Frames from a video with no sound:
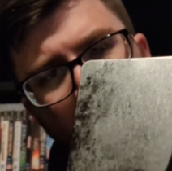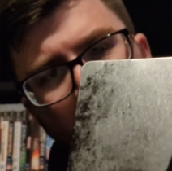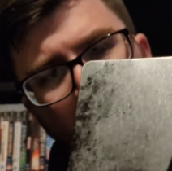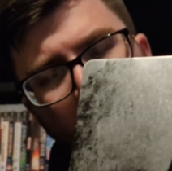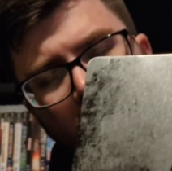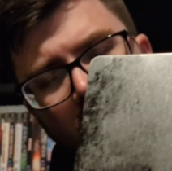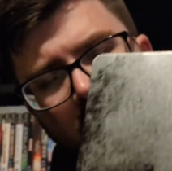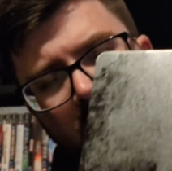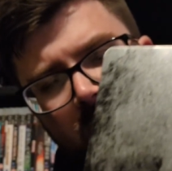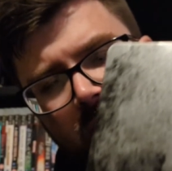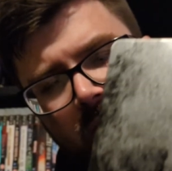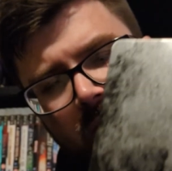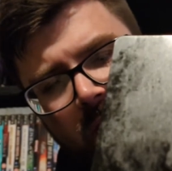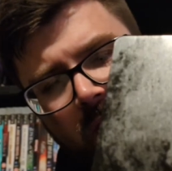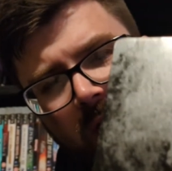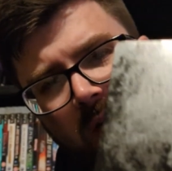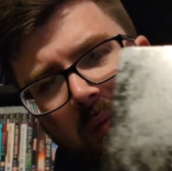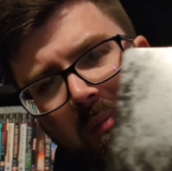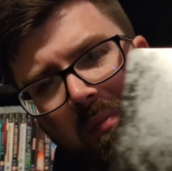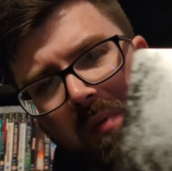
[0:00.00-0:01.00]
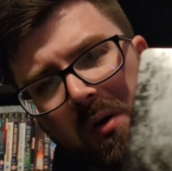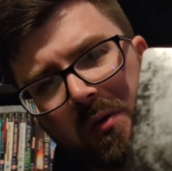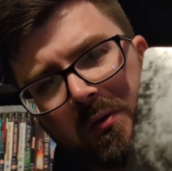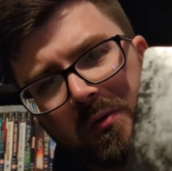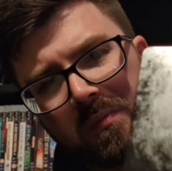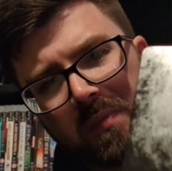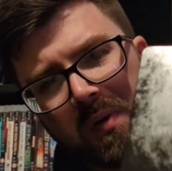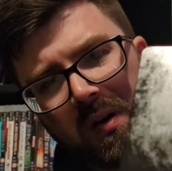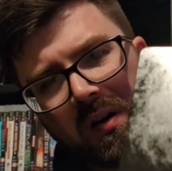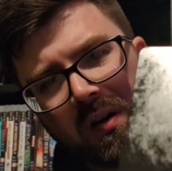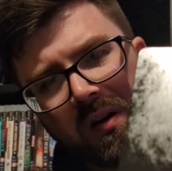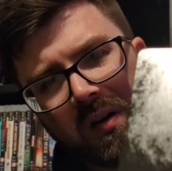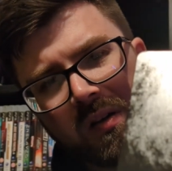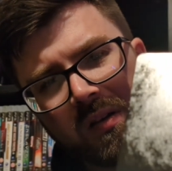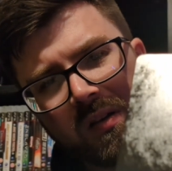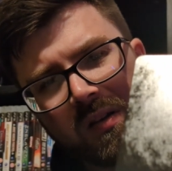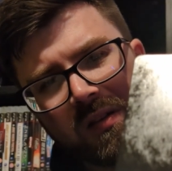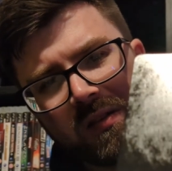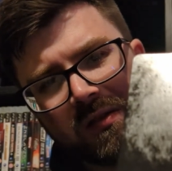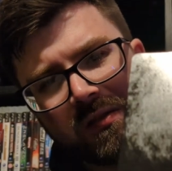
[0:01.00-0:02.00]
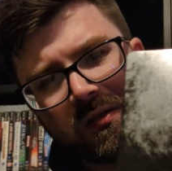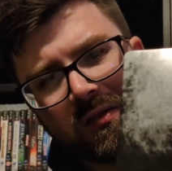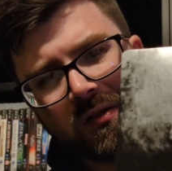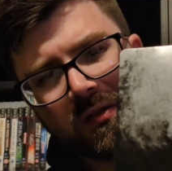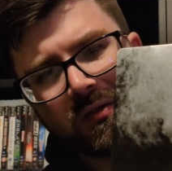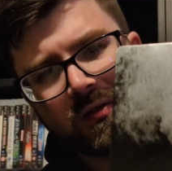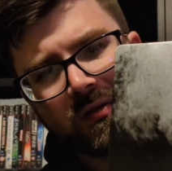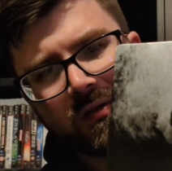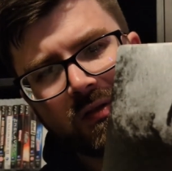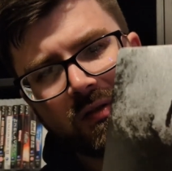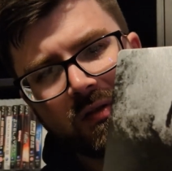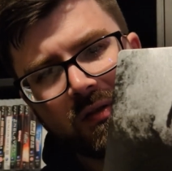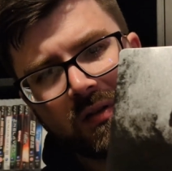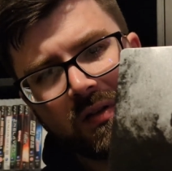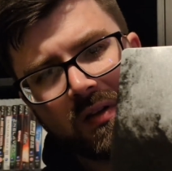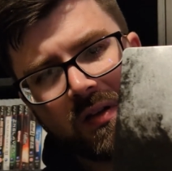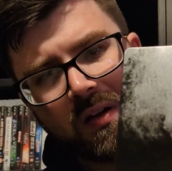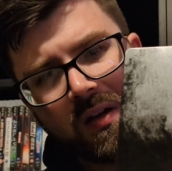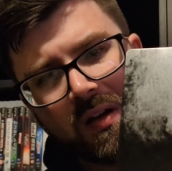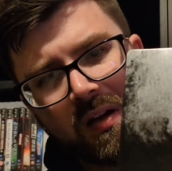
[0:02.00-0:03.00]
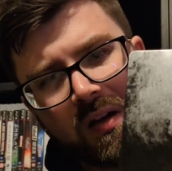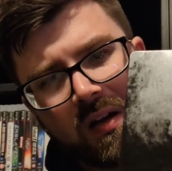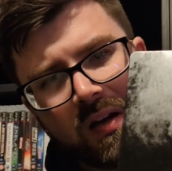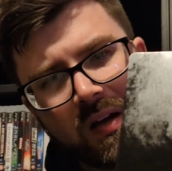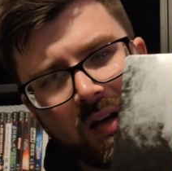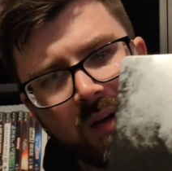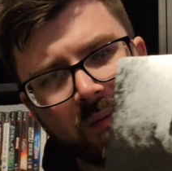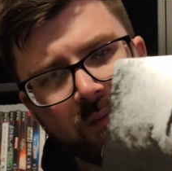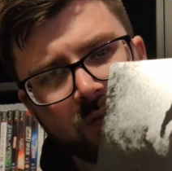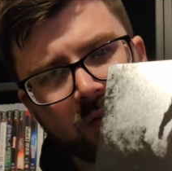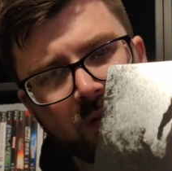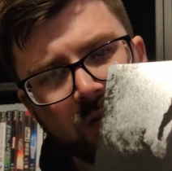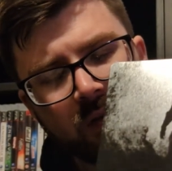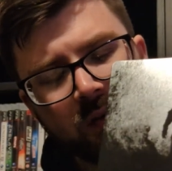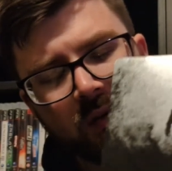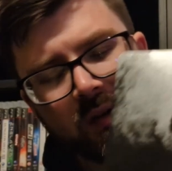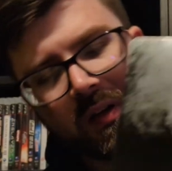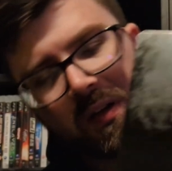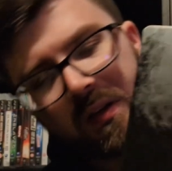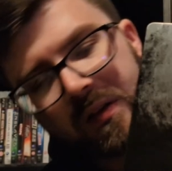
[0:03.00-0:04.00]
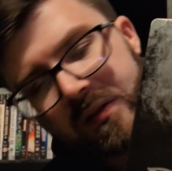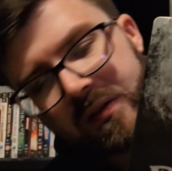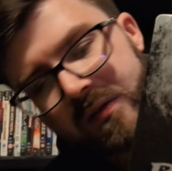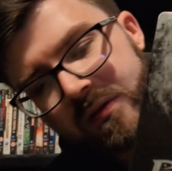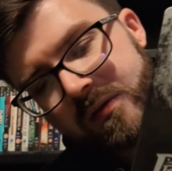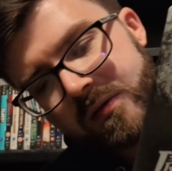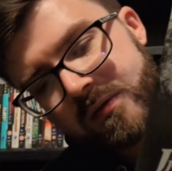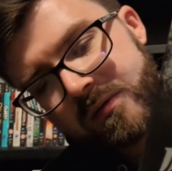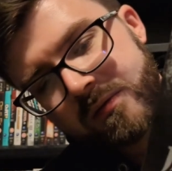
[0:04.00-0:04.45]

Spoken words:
but for the most part, it is just absolutely